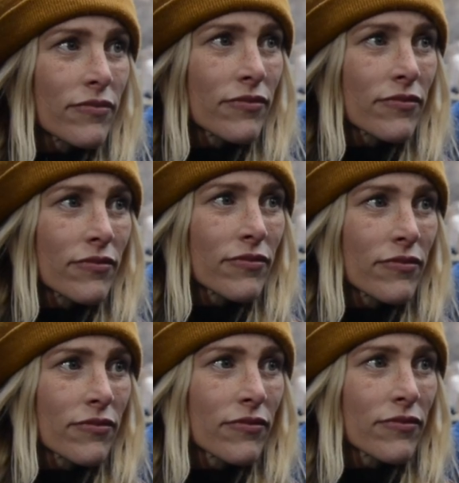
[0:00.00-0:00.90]

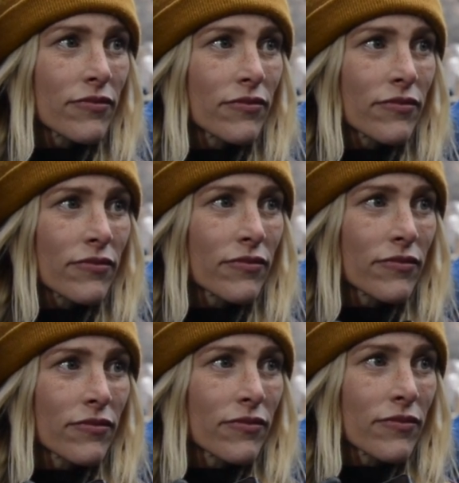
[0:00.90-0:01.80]

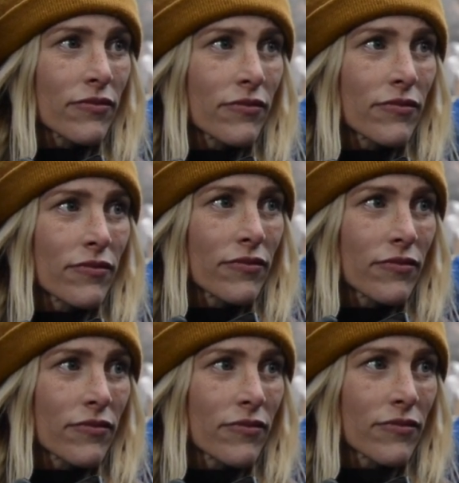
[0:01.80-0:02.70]

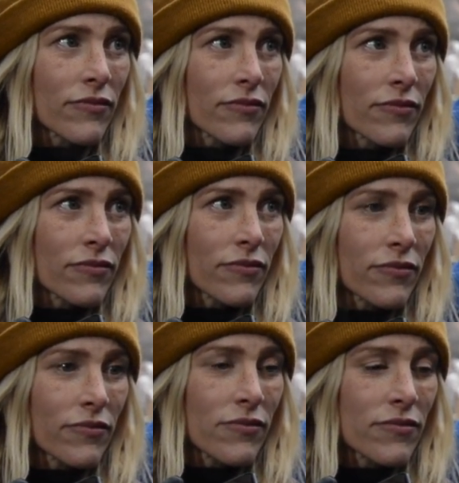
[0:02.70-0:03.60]

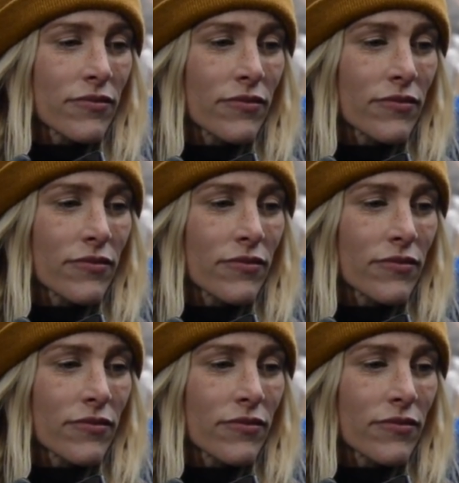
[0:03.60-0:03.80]
The person shown says nothing.